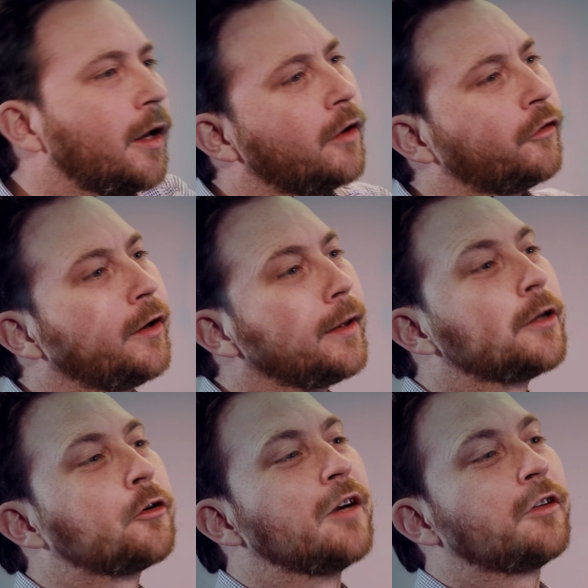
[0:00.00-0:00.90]

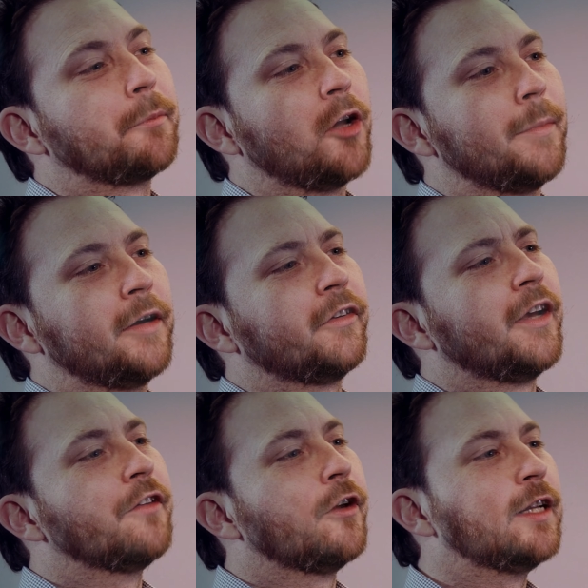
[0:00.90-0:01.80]
Cellular
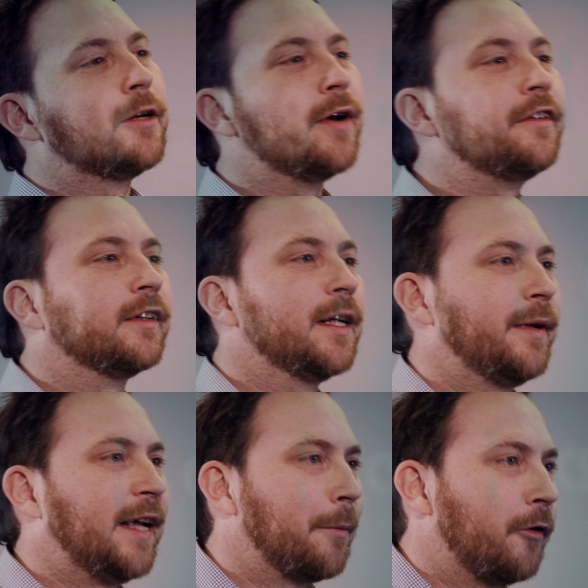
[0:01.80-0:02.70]
transcriptomics has only recently
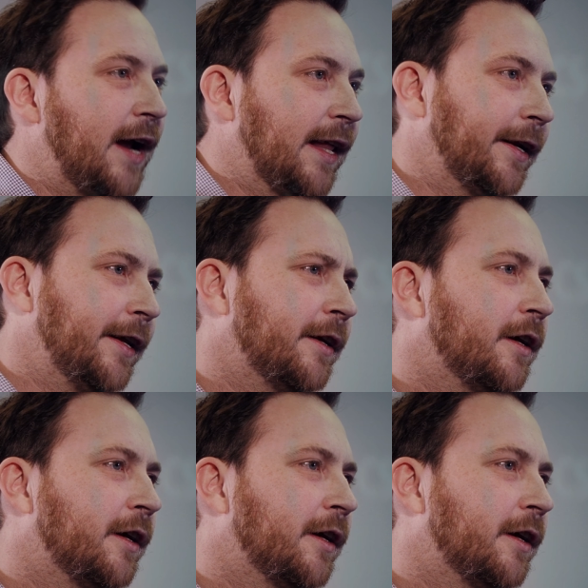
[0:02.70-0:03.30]
become a reality,